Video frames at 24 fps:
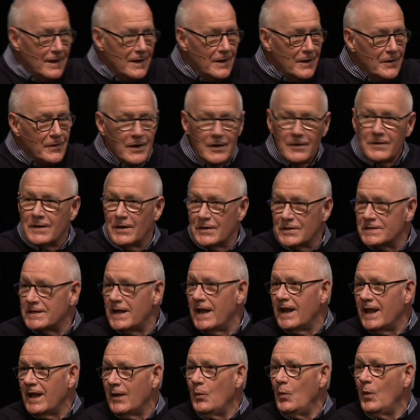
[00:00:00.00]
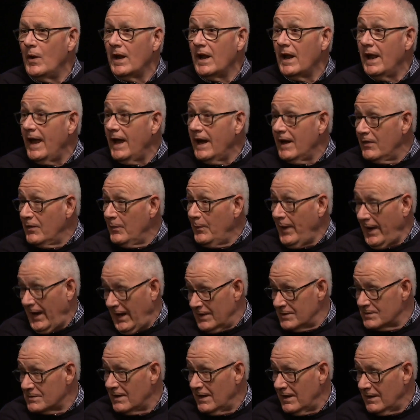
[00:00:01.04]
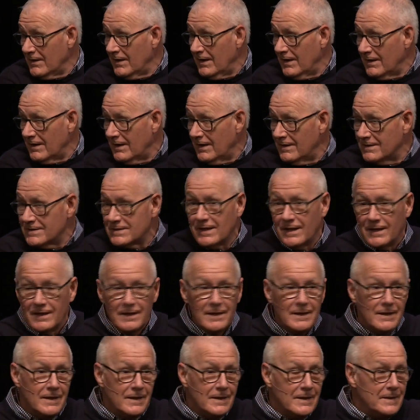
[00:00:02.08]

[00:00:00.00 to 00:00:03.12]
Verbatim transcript: you know, they're, they're standing in one leg of the pants, right? Okay, okay, it's like,